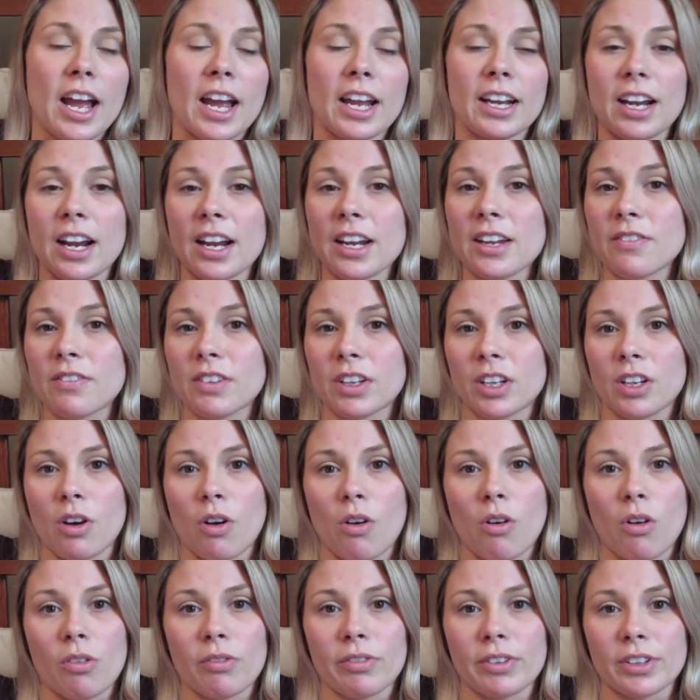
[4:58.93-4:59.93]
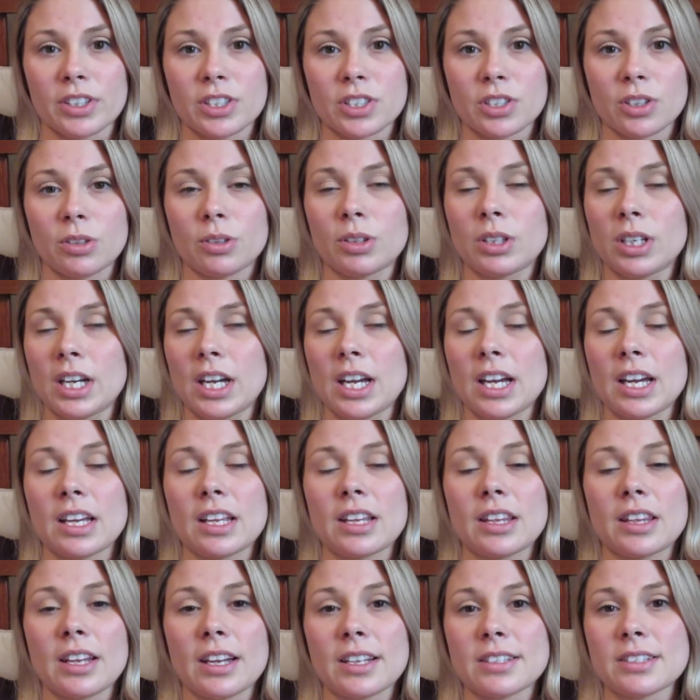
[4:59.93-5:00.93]
and I even go overdue.
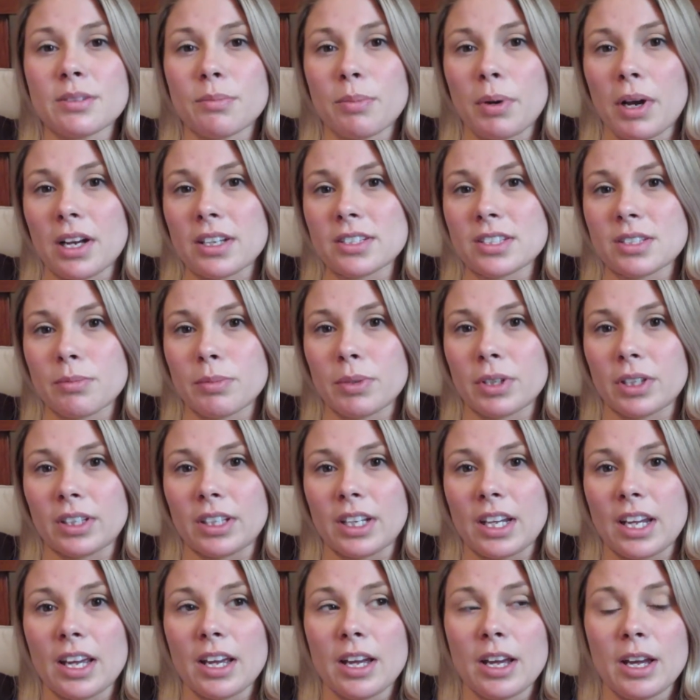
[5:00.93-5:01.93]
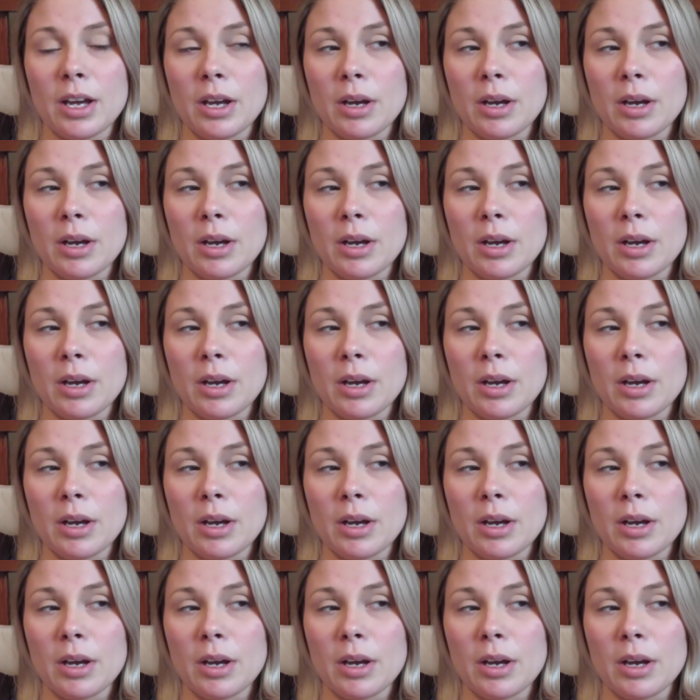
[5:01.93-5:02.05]
That's a possibility.